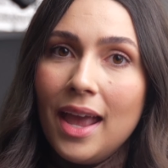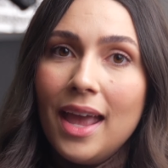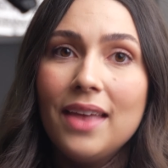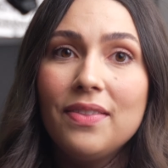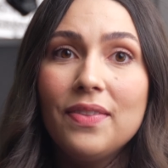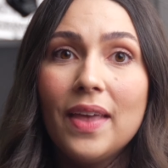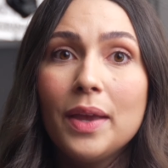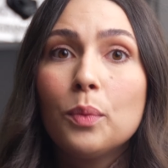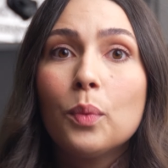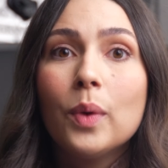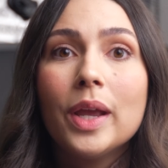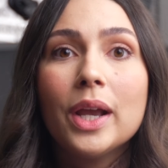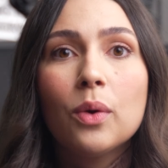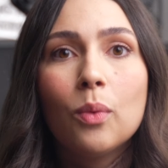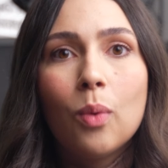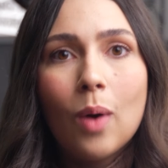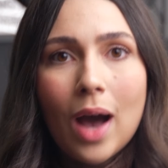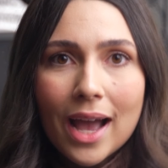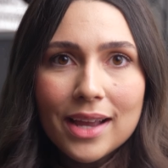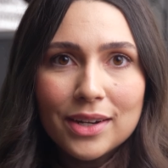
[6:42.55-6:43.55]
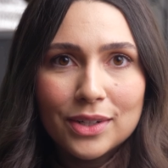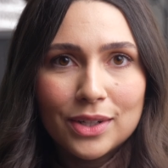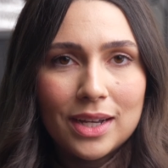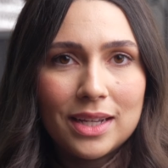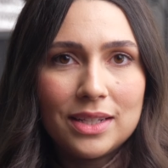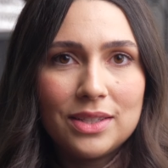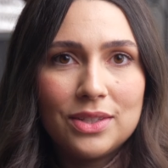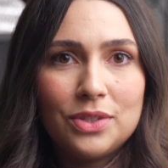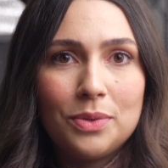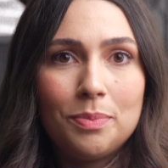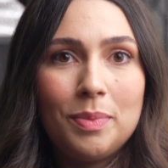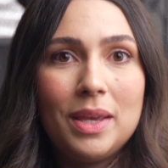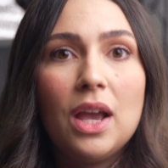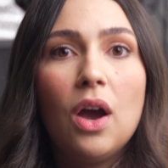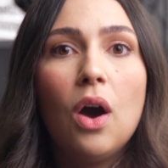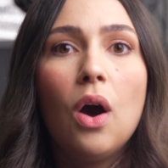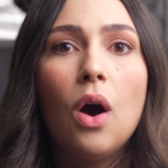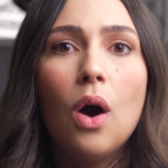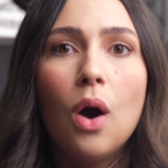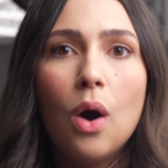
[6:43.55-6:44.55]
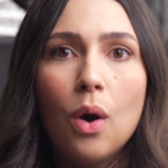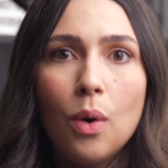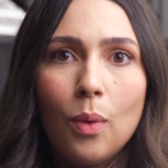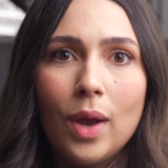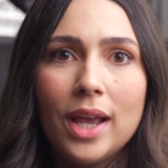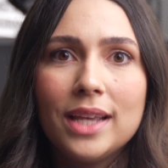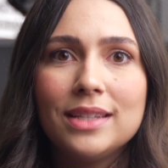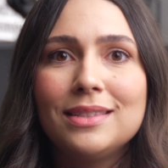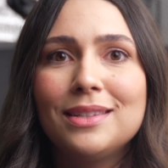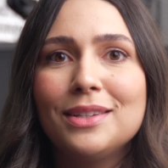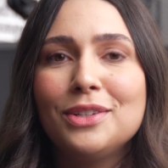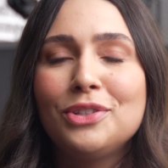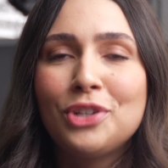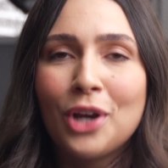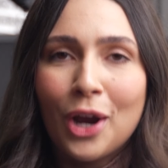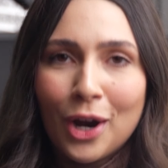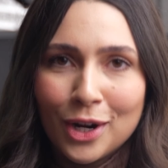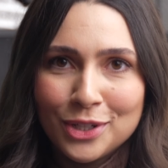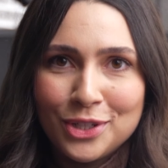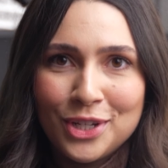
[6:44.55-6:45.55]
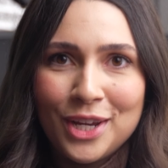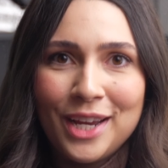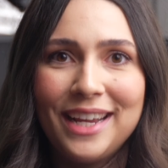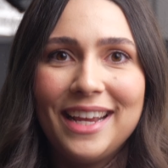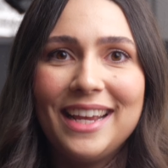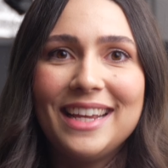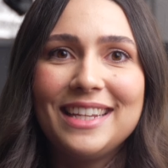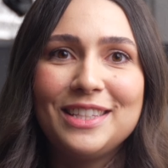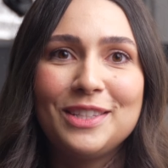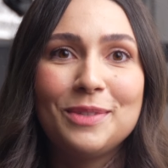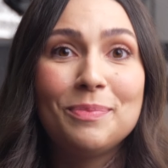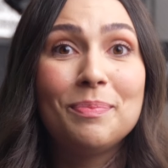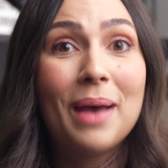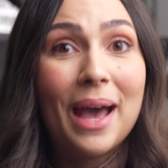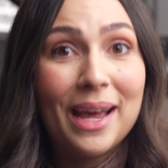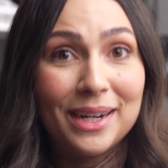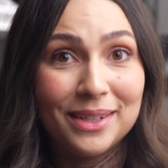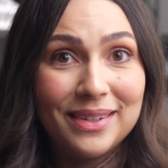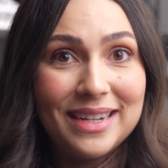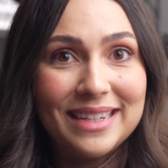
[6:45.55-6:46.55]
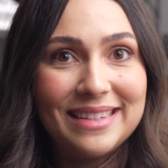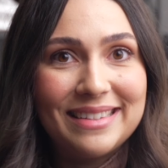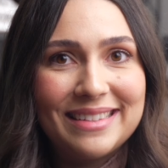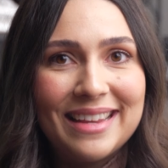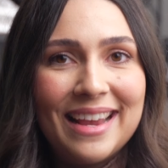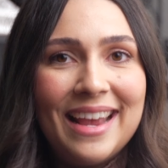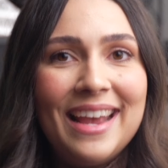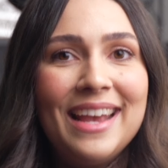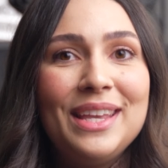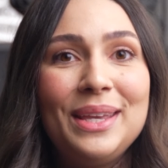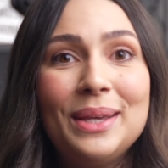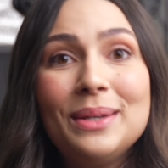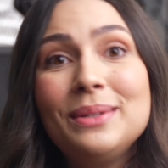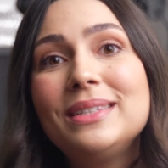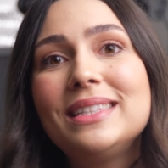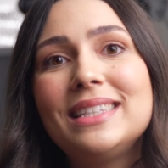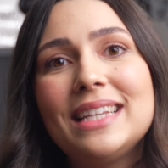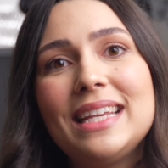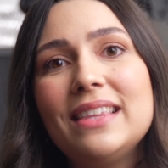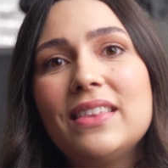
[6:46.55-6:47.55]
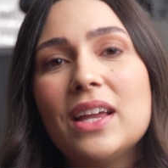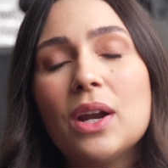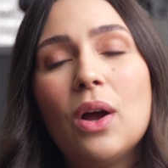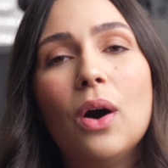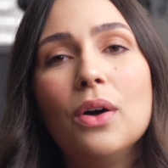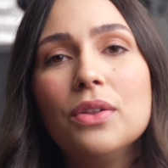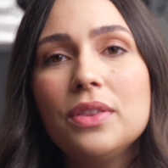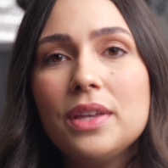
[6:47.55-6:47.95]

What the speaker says: and they require us to be always charging its batteries. You'll see that all